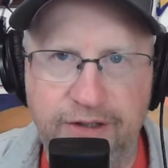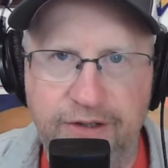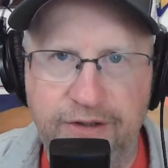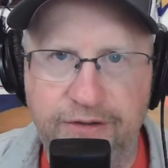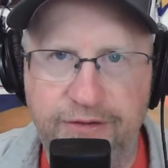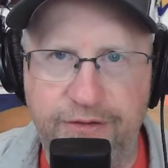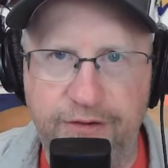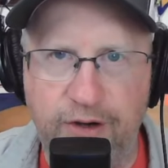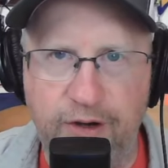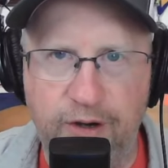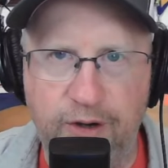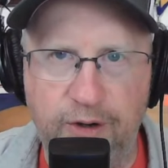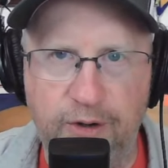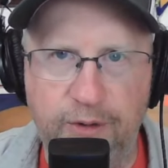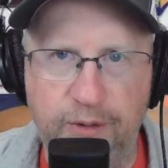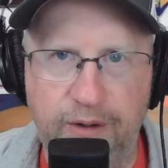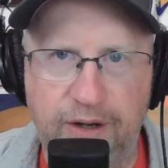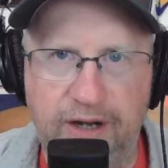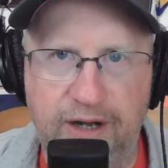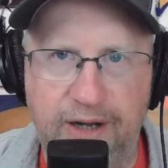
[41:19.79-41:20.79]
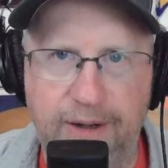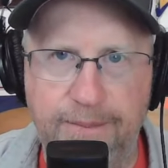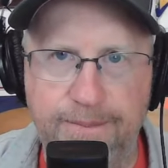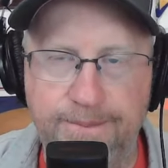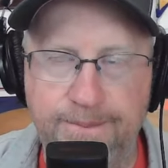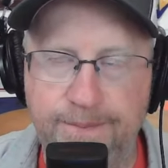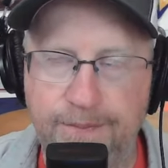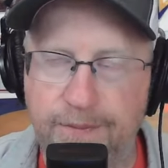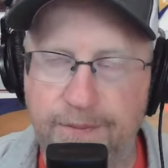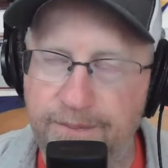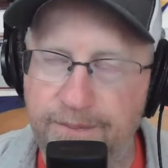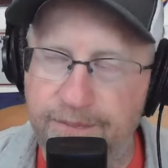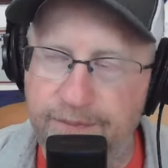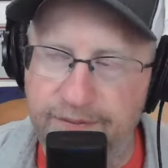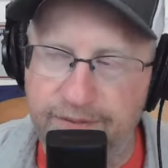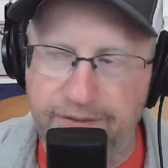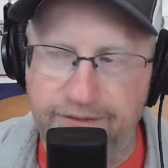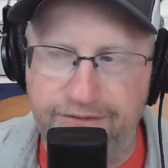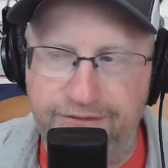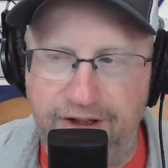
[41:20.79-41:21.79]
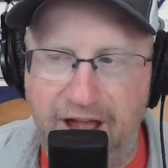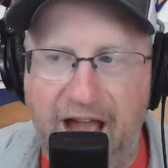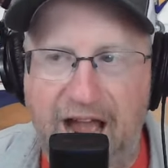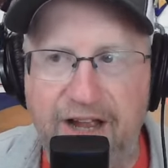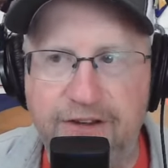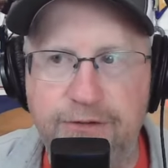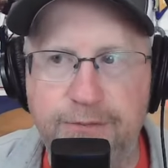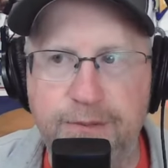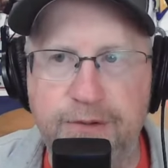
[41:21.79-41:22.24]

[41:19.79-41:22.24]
So the vast